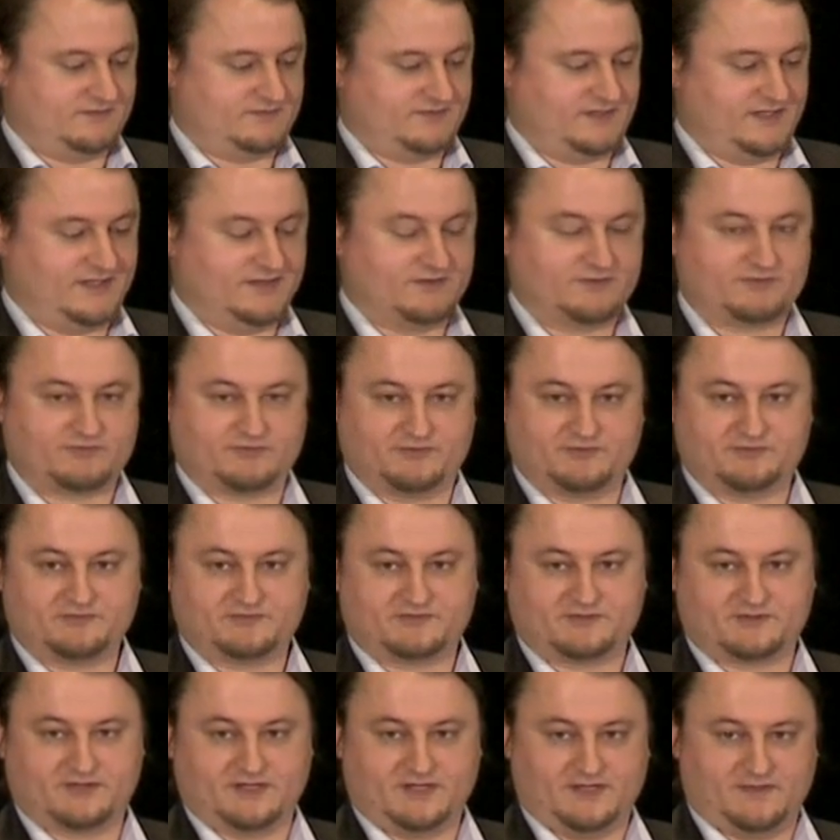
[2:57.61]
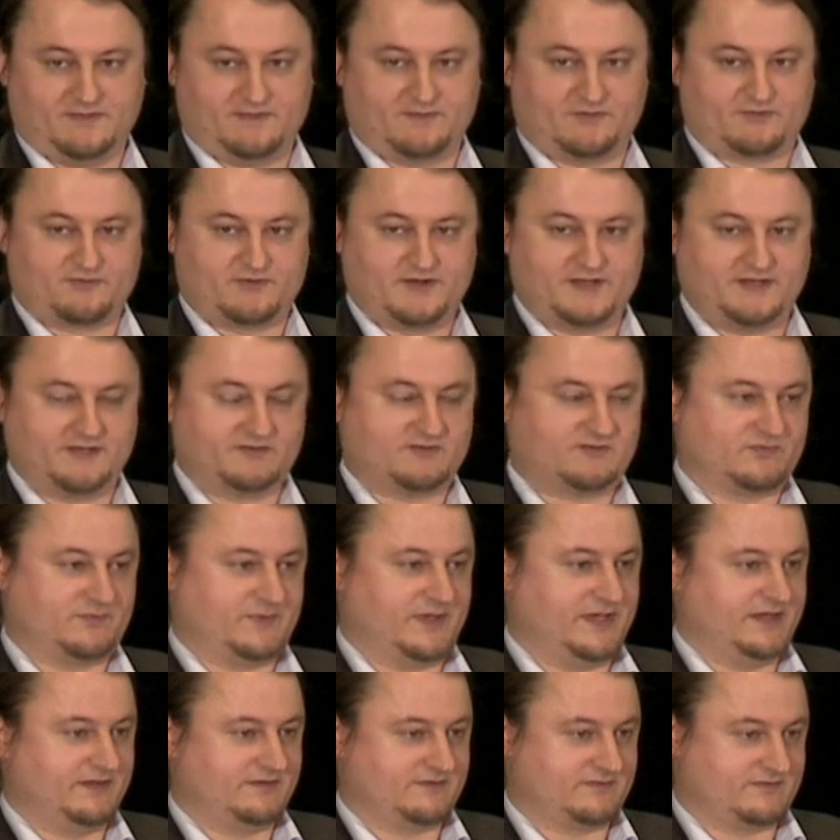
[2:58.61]
the interest in the trading
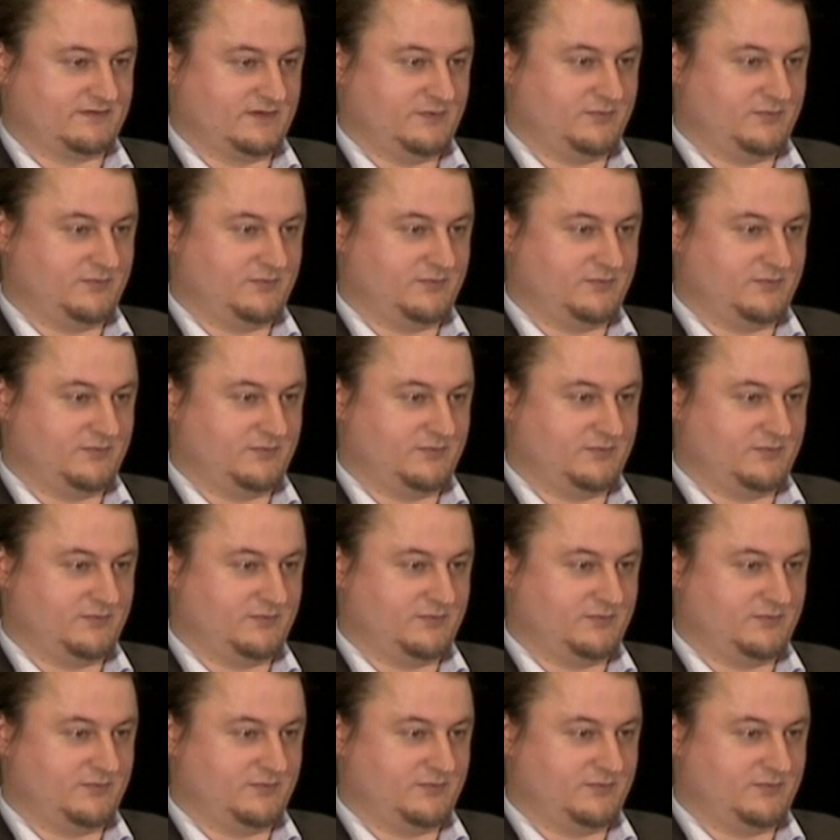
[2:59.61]
space